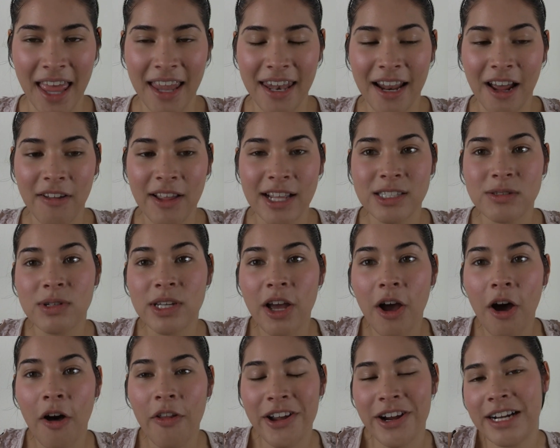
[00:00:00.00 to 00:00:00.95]
Now that's really
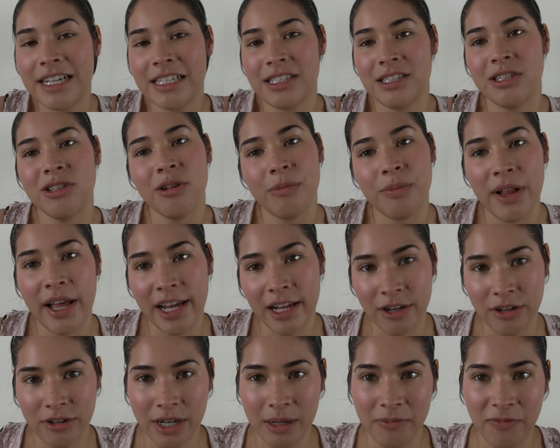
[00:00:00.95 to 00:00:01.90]
all there is to applying
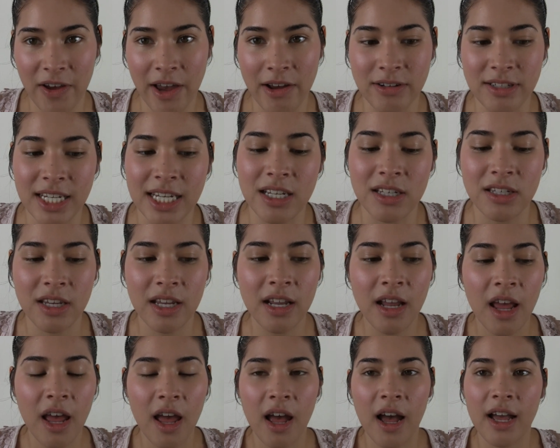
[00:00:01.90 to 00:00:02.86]
cream
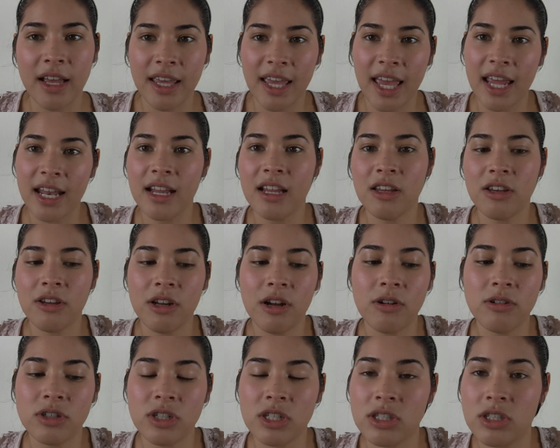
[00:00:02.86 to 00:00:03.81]
foundation. Again,
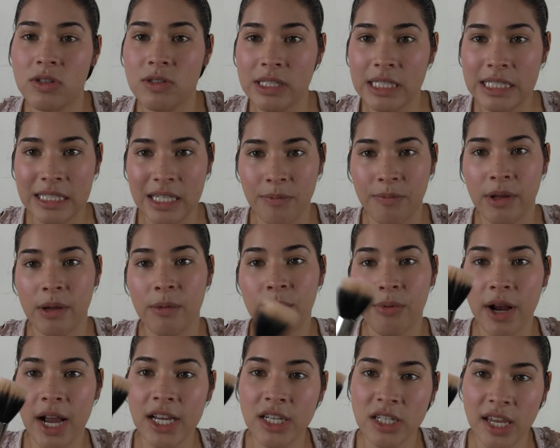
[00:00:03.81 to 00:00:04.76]
just use the stippling
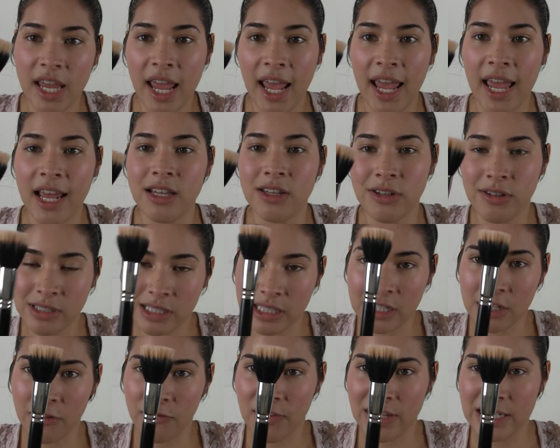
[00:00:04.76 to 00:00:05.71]
brush and use a
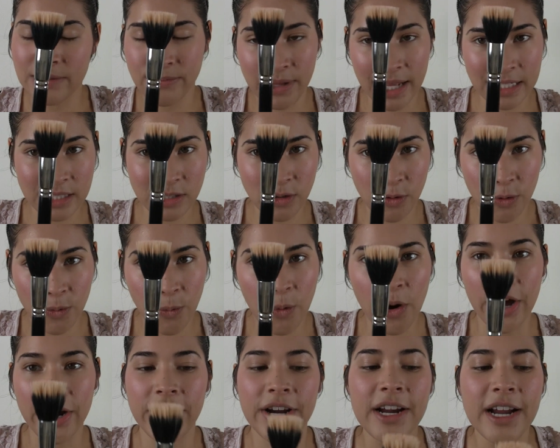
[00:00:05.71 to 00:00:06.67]
little Fix Plus or
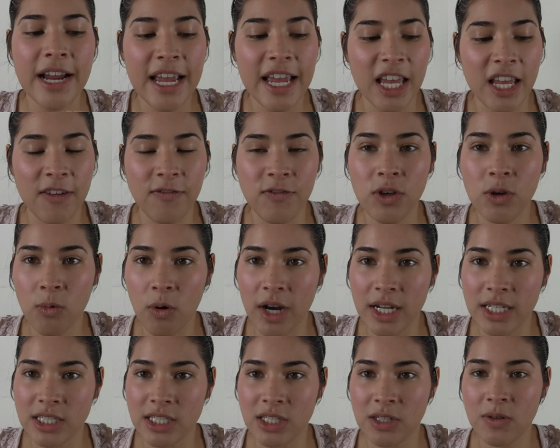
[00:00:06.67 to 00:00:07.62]
water if you
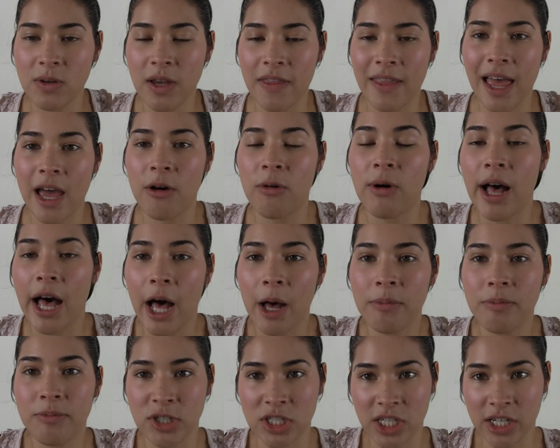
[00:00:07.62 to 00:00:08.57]
want to, and that will
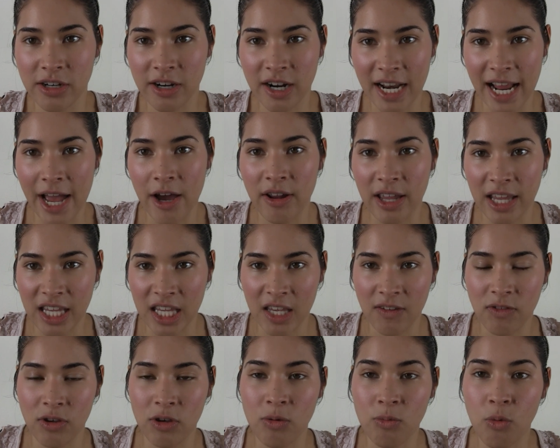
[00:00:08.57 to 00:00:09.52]
help shear it out and
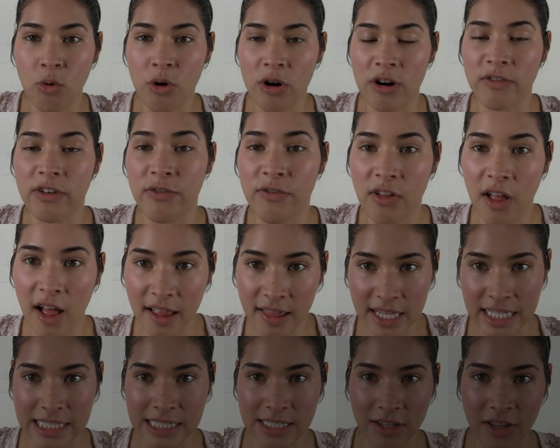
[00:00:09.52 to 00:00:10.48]
give you more of a
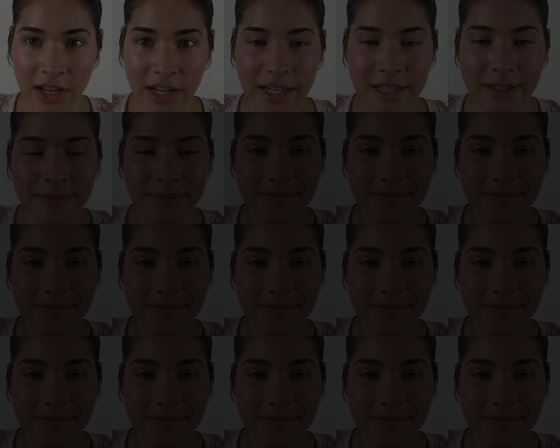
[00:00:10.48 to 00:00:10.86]
flawless look.